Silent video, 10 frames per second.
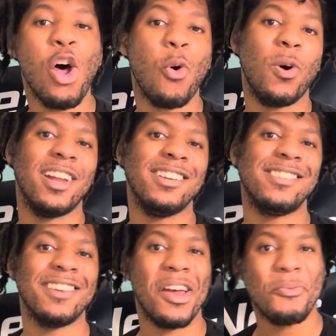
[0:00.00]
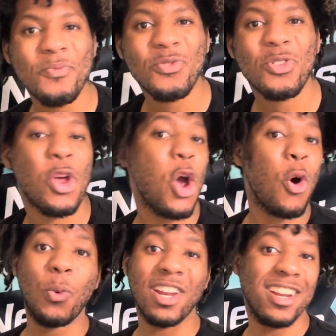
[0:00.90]
What did I say?
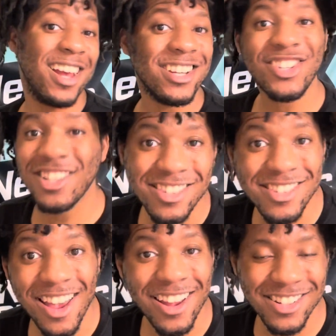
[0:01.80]
What did I just say?